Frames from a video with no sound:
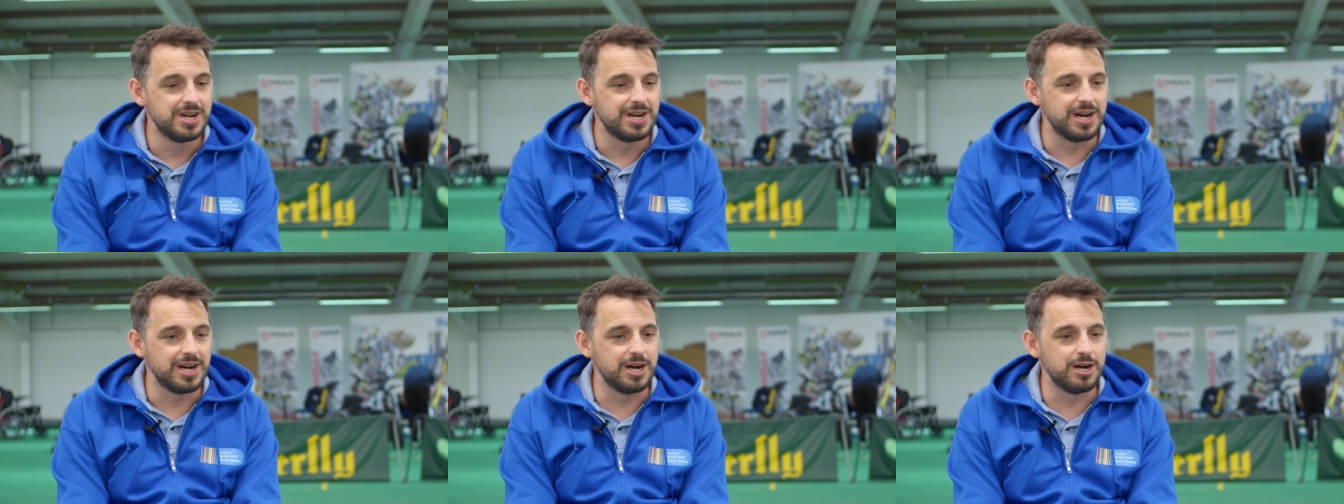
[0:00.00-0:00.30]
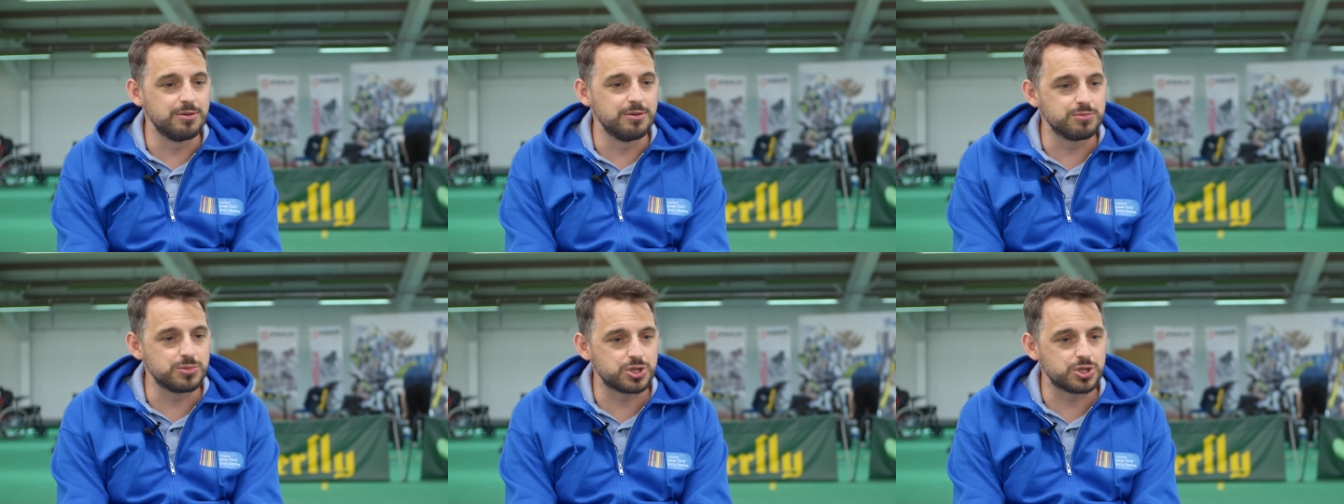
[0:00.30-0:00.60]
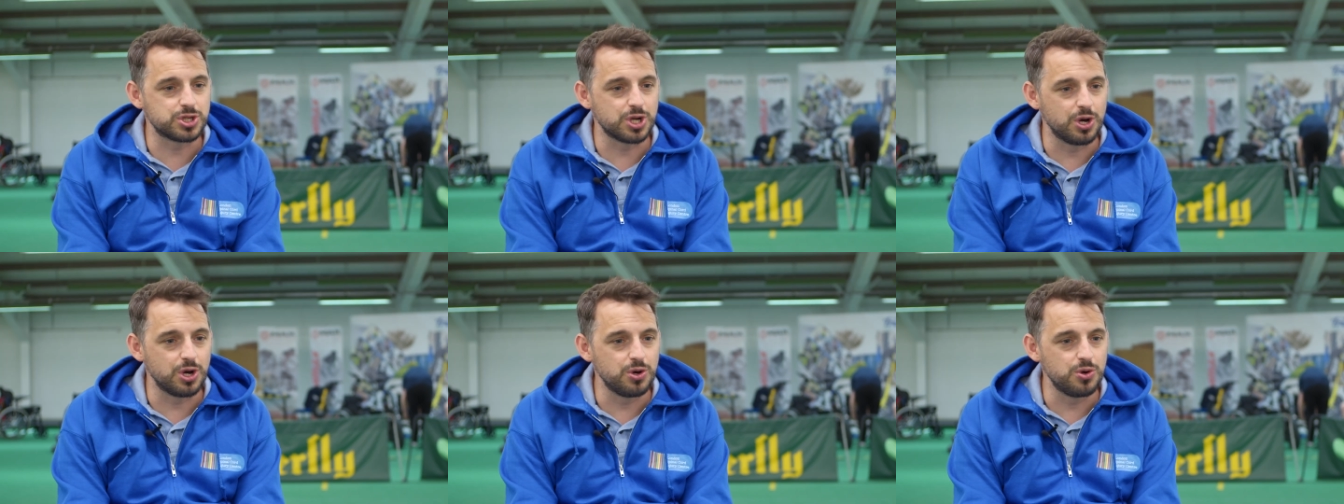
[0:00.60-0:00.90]
Um,
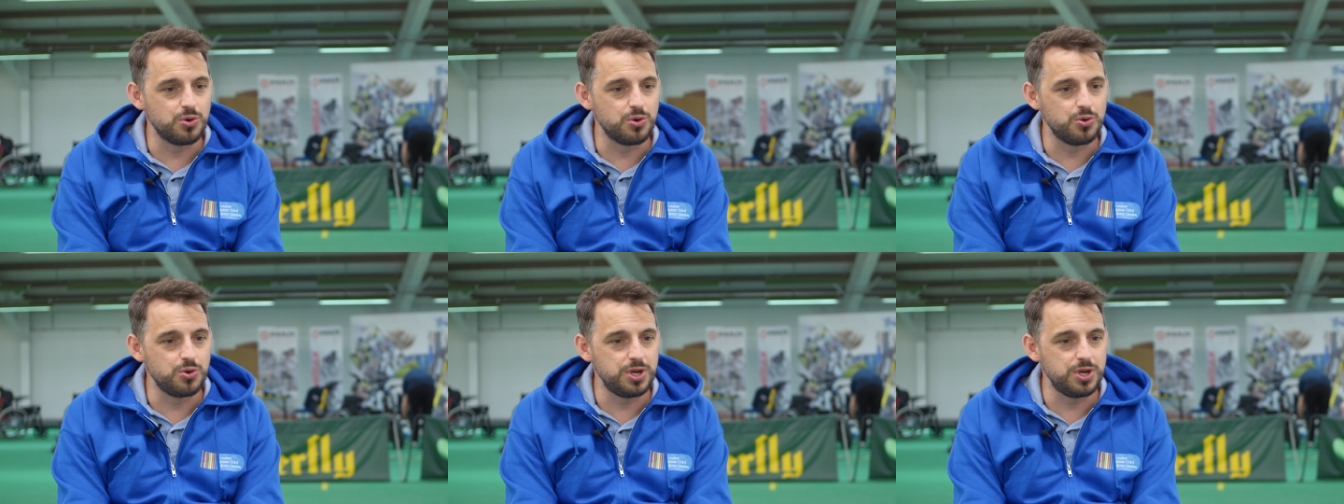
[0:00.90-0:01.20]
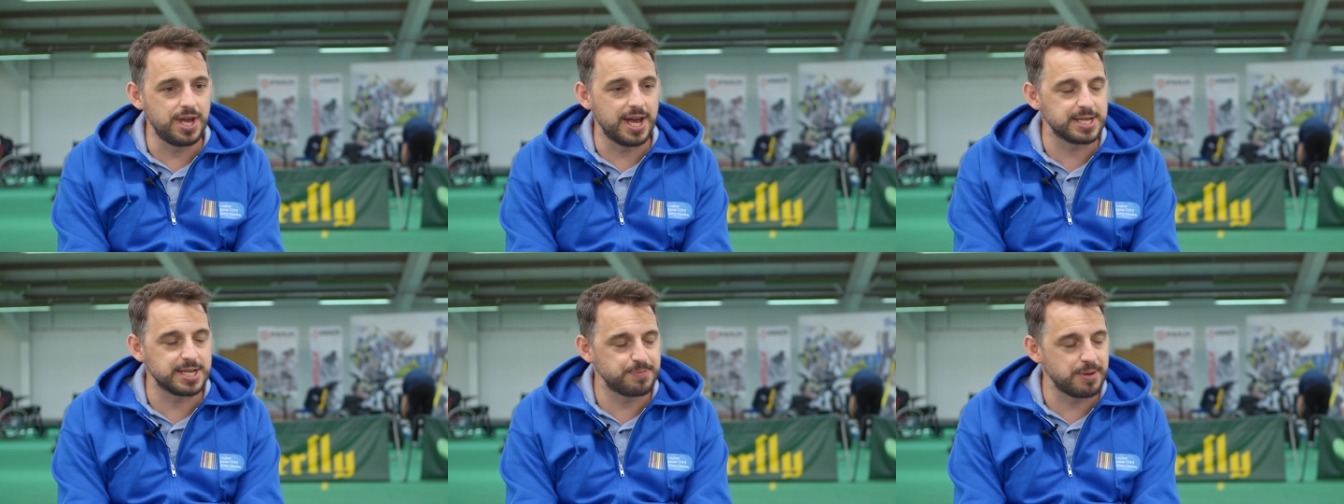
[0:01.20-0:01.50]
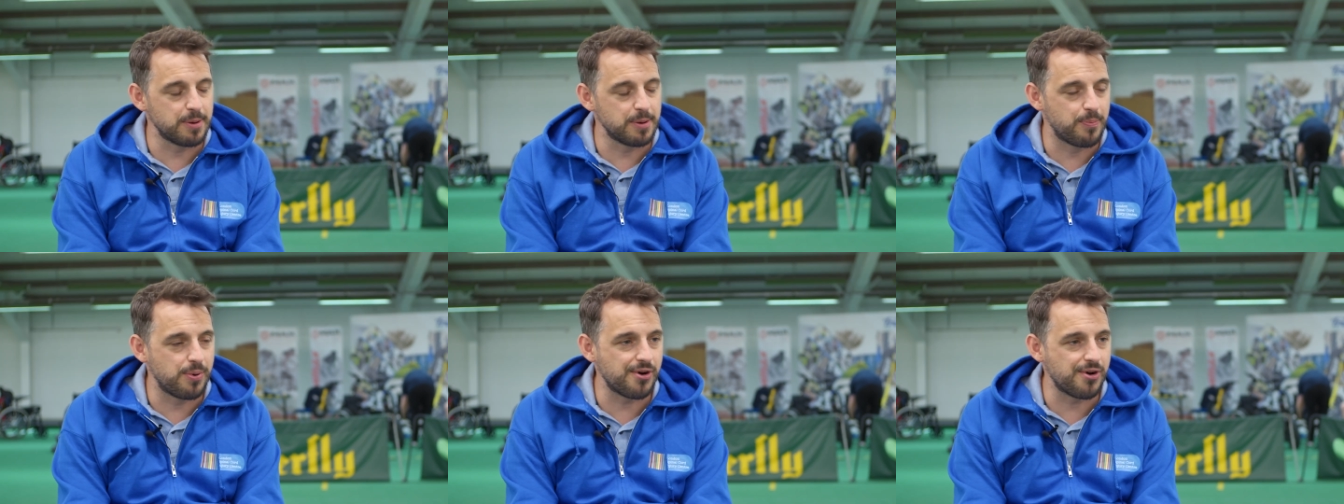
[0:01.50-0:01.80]
so yeah, it's
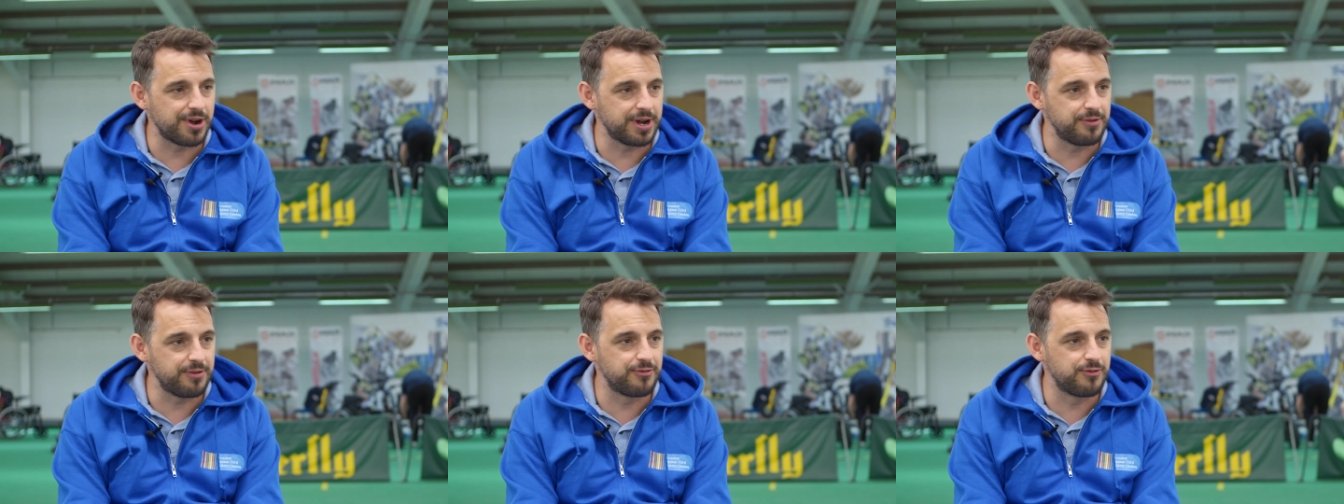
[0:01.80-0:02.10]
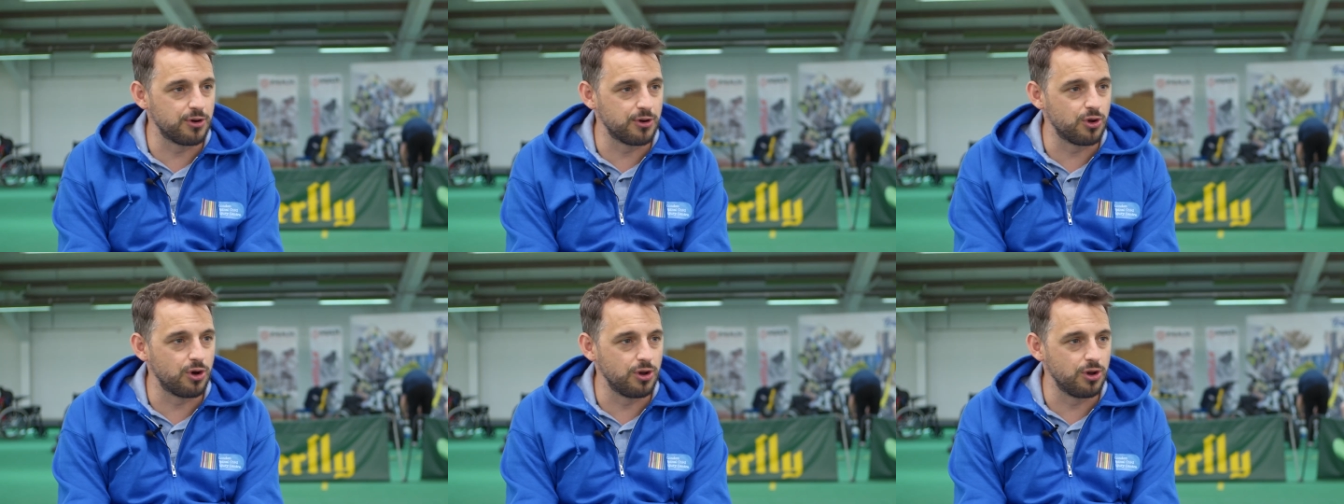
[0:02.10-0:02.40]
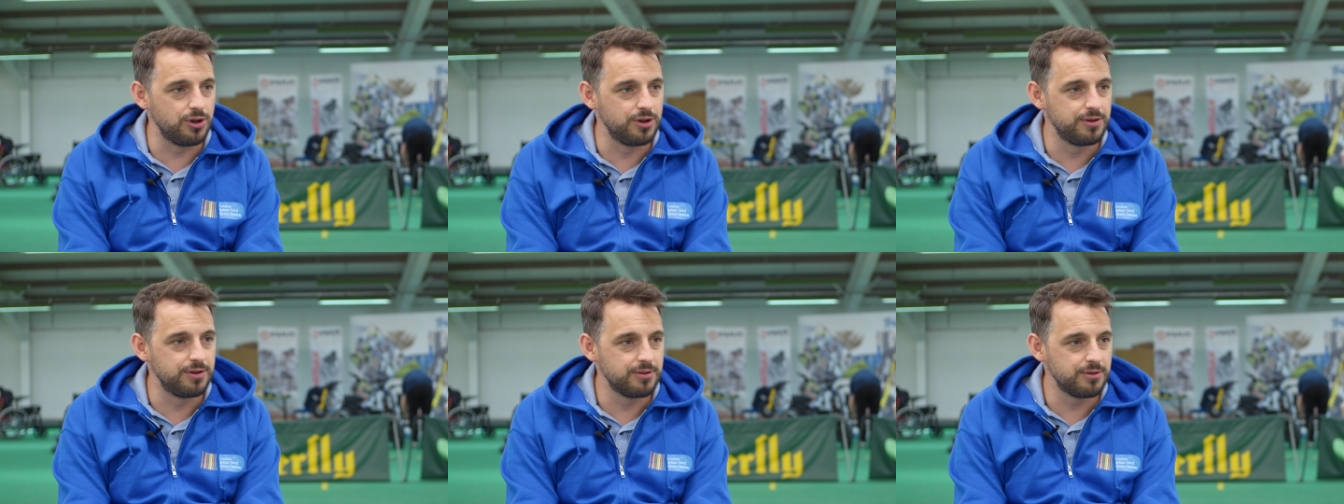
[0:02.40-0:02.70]
been a pretty
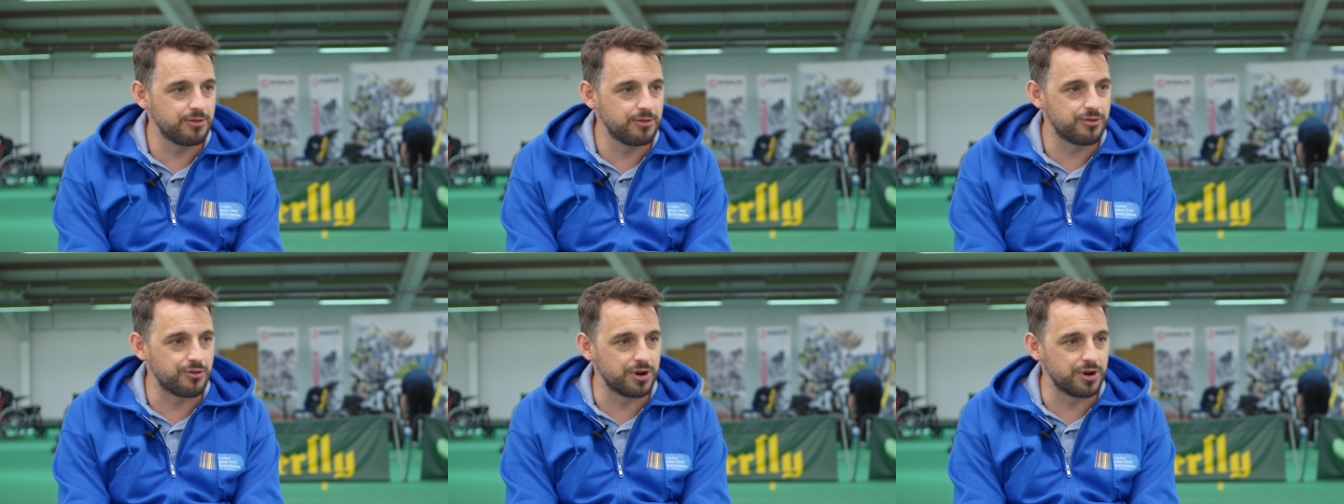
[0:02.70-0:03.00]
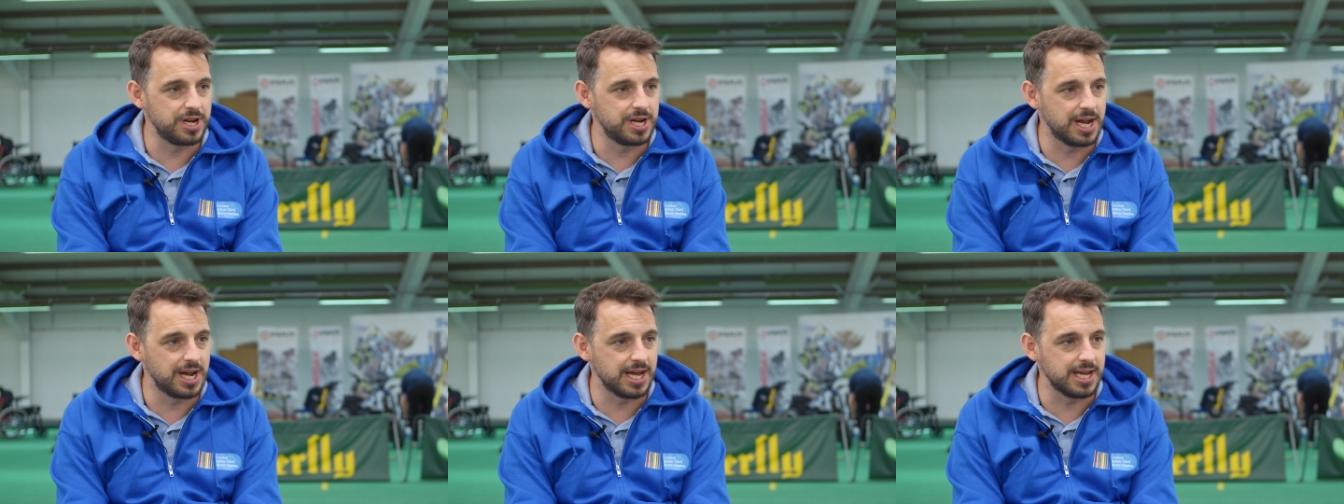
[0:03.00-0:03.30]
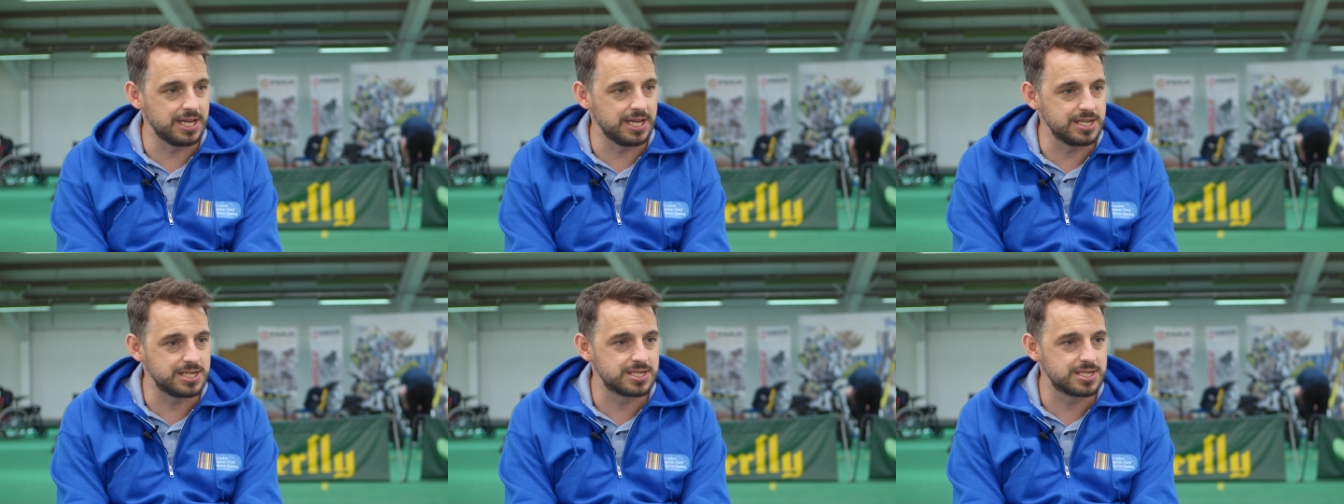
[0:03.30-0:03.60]
full-on three
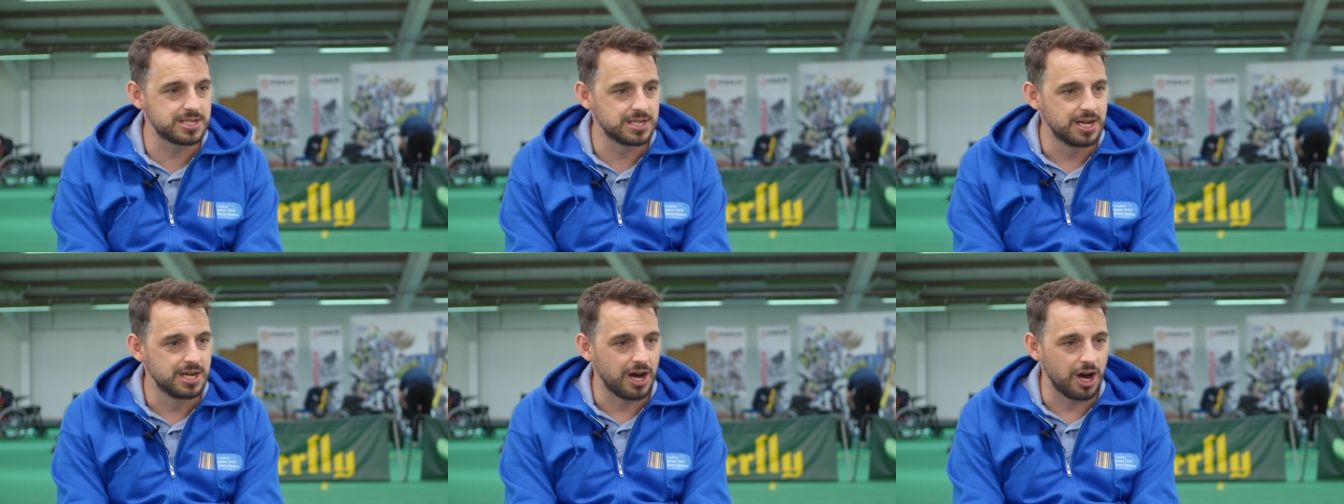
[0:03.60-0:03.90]
days.